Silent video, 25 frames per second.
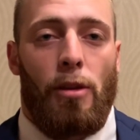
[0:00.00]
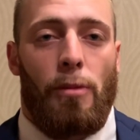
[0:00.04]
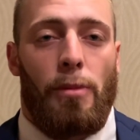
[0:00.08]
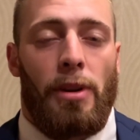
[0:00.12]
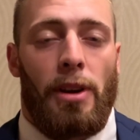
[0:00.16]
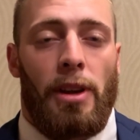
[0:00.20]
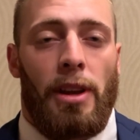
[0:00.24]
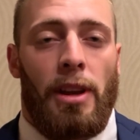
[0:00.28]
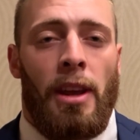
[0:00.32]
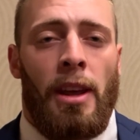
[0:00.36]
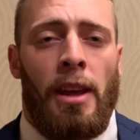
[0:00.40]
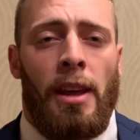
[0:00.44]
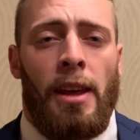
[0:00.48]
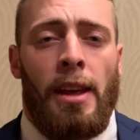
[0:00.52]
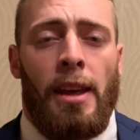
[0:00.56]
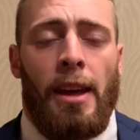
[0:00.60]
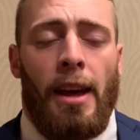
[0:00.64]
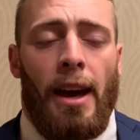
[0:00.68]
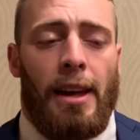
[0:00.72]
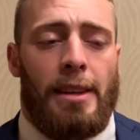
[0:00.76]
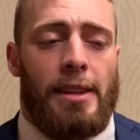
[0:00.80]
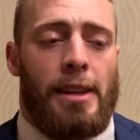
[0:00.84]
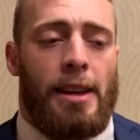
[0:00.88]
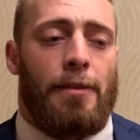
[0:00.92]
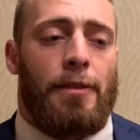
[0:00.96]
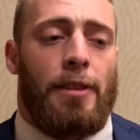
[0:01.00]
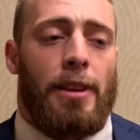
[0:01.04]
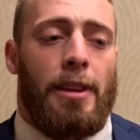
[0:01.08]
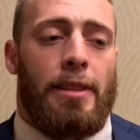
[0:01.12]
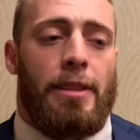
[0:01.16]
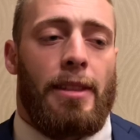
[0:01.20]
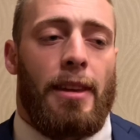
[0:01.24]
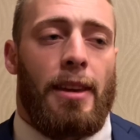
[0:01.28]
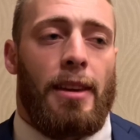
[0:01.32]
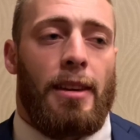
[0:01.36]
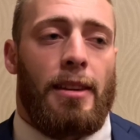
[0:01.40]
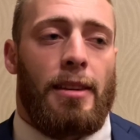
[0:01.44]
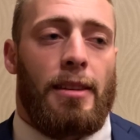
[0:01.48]
But I definitely
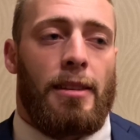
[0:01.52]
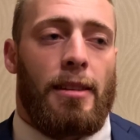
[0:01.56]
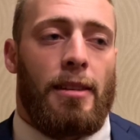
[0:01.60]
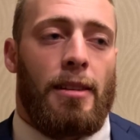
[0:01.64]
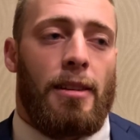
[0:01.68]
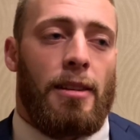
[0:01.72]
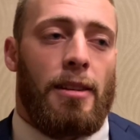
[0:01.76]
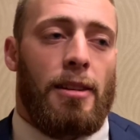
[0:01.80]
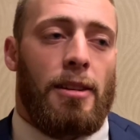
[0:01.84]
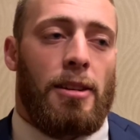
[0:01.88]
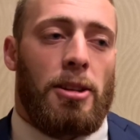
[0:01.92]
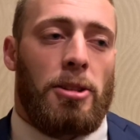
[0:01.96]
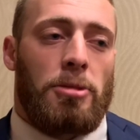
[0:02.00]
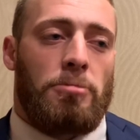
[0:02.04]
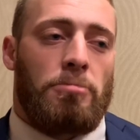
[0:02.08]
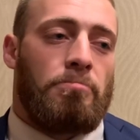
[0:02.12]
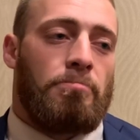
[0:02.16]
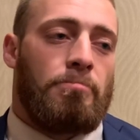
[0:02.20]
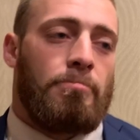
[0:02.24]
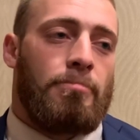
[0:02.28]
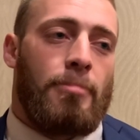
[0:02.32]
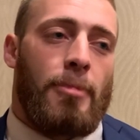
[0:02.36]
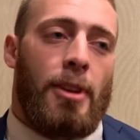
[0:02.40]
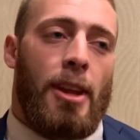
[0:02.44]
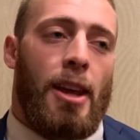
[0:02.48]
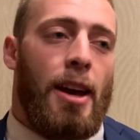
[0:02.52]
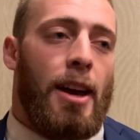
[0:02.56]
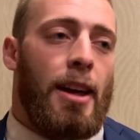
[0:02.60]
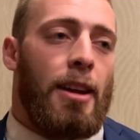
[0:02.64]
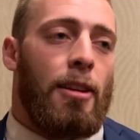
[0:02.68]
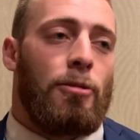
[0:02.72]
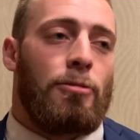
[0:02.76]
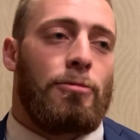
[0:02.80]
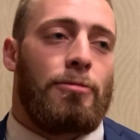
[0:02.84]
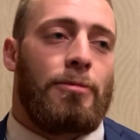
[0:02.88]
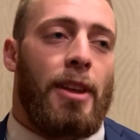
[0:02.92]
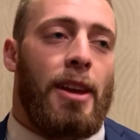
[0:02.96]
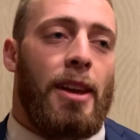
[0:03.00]
think, uh, yeah, I
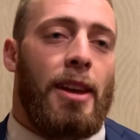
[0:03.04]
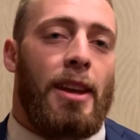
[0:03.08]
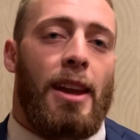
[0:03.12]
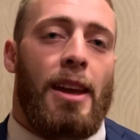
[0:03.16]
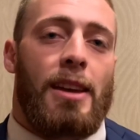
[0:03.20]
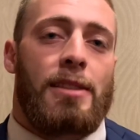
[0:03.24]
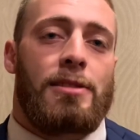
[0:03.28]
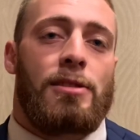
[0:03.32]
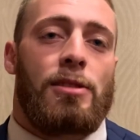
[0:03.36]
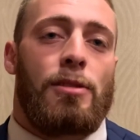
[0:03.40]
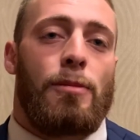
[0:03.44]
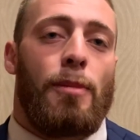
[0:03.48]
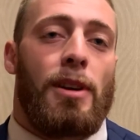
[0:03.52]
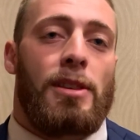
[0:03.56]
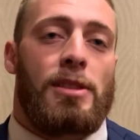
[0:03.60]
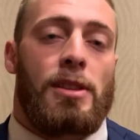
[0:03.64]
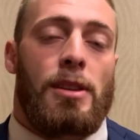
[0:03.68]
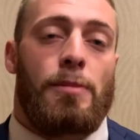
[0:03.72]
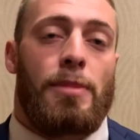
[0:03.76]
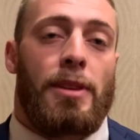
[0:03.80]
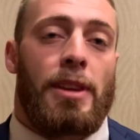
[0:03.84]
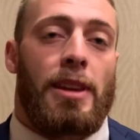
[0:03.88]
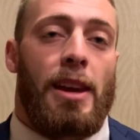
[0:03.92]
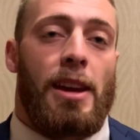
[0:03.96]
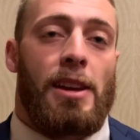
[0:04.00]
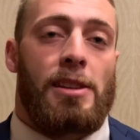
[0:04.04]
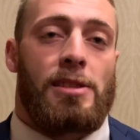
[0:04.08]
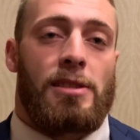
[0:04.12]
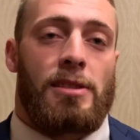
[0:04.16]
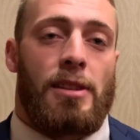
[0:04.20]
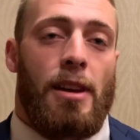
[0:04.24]
don't think it has too much implications.